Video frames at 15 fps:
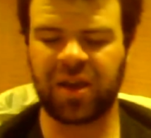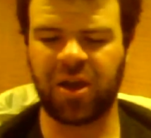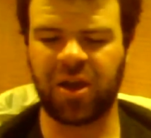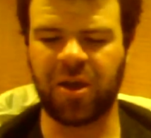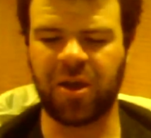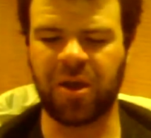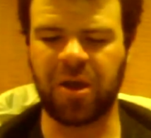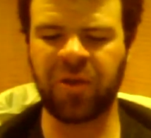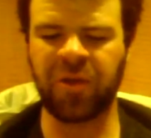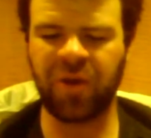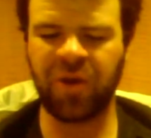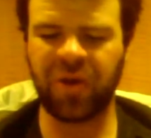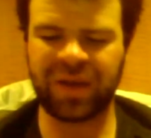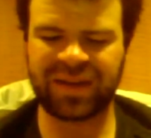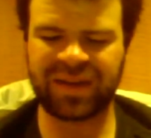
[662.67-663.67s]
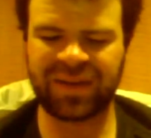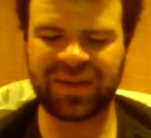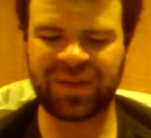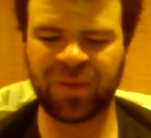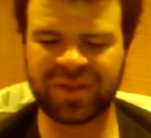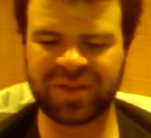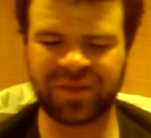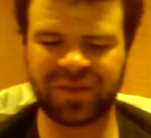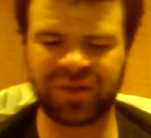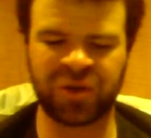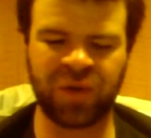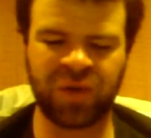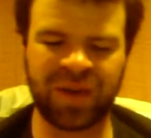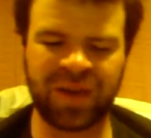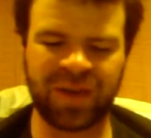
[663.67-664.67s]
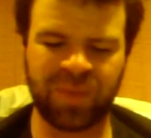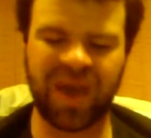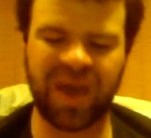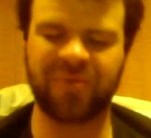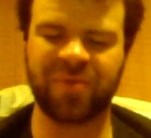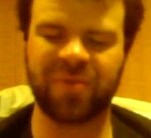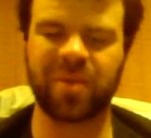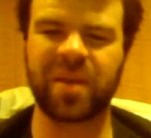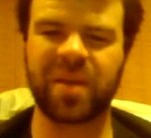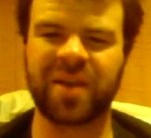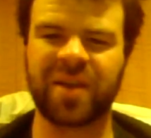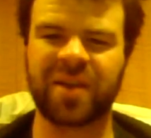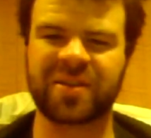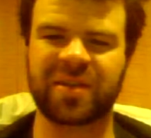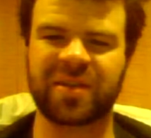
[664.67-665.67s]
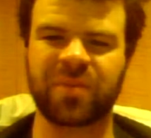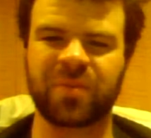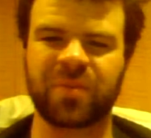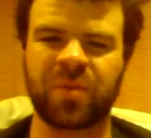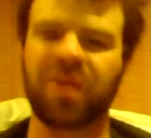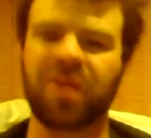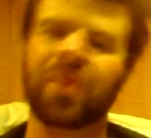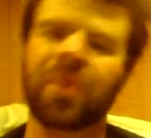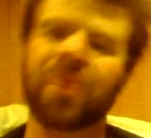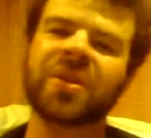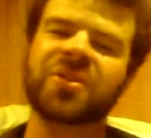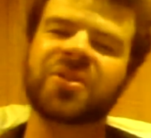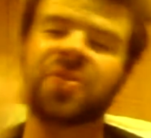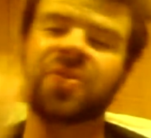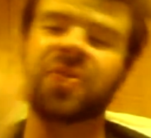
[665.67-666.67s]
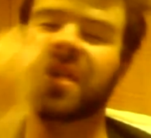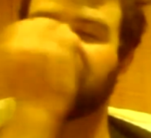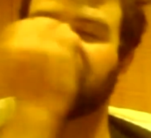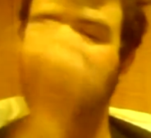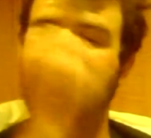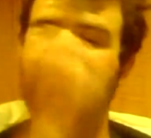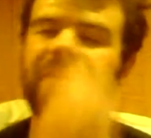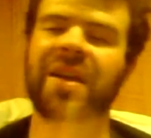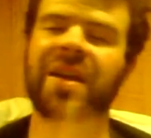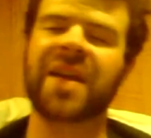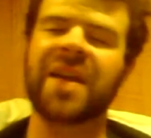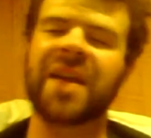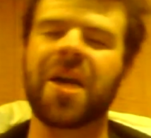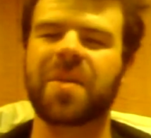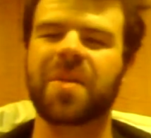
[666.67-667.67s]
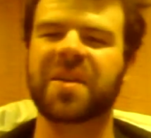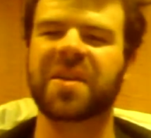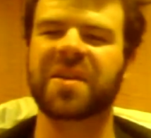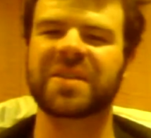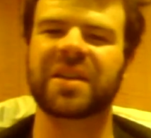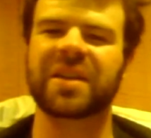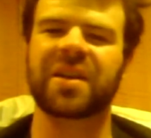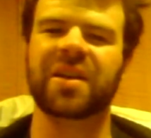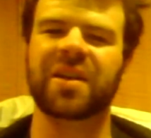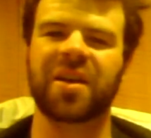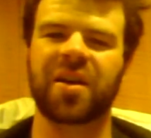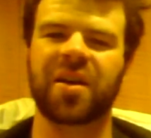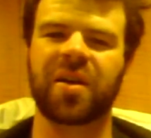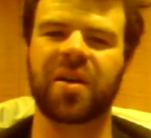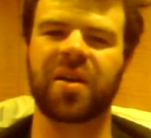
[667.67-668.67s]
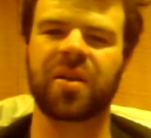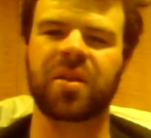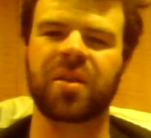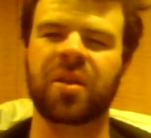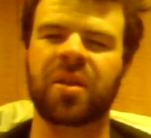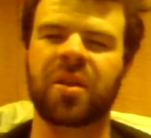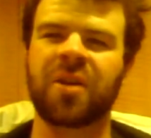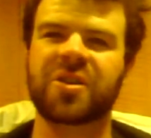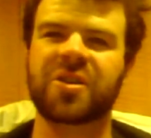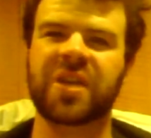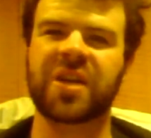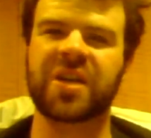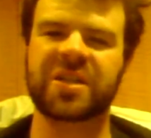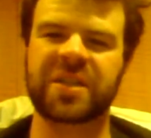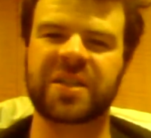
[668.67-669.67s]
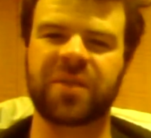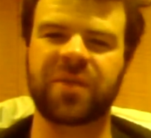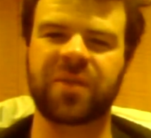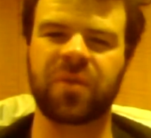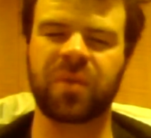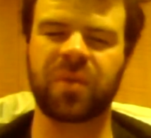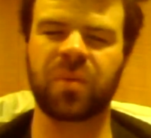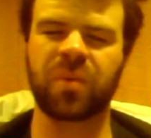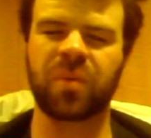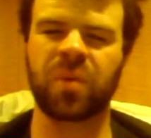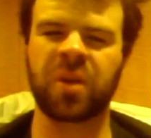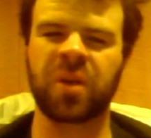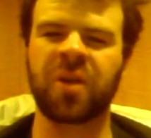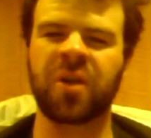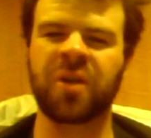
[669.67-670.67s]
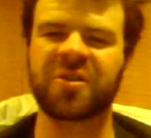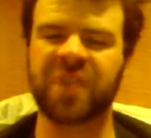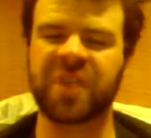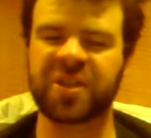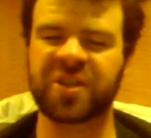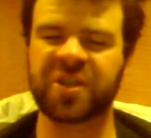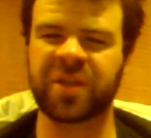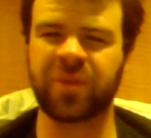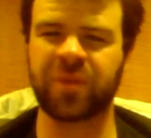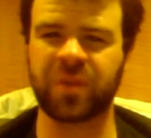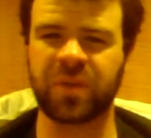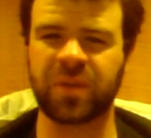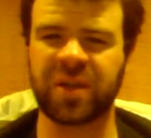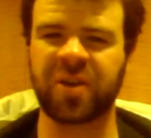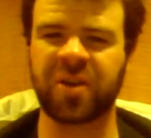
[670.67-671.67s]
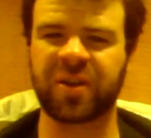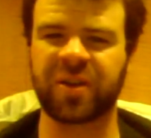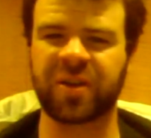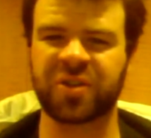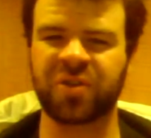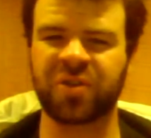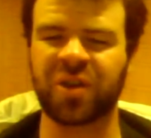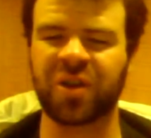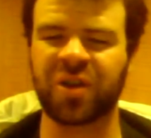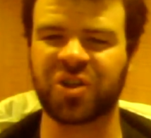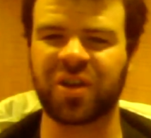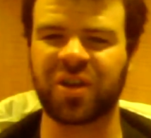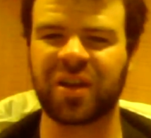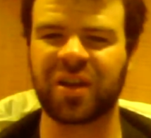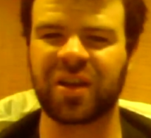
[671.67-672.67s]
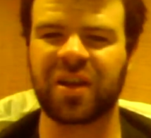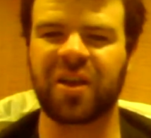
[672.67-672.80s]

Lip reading: Although it wasn't a great pathway because, well, it wasn't great for me right now because a large section of it was under construction.